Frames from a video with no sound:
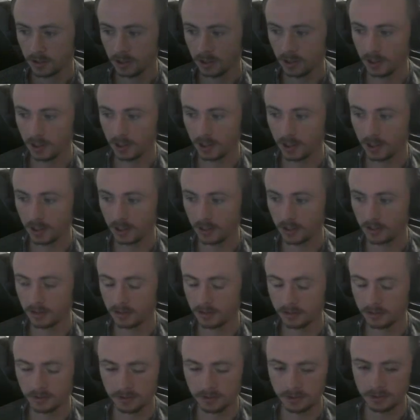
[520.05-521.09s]

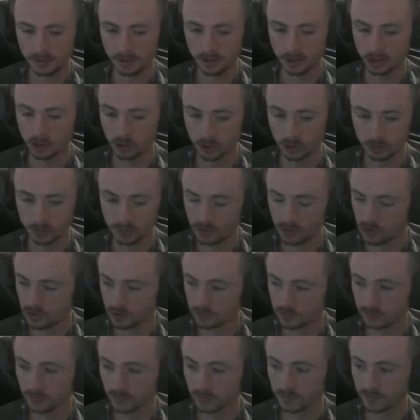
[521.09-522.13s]
it could be
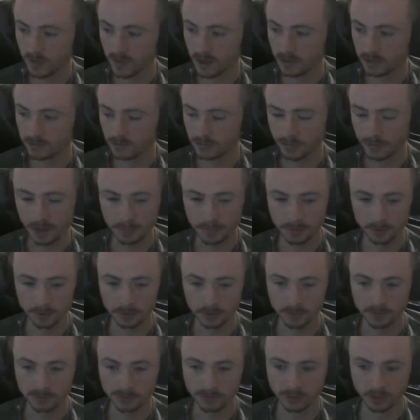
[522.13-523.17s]
just as fast. It might be a little
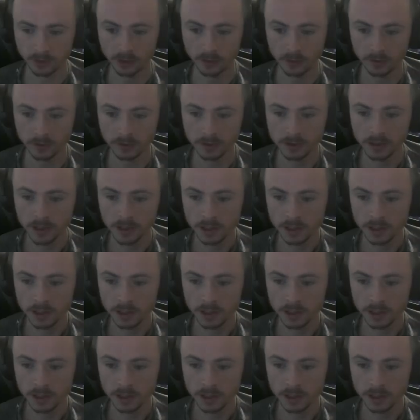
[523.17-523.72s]
bit slower,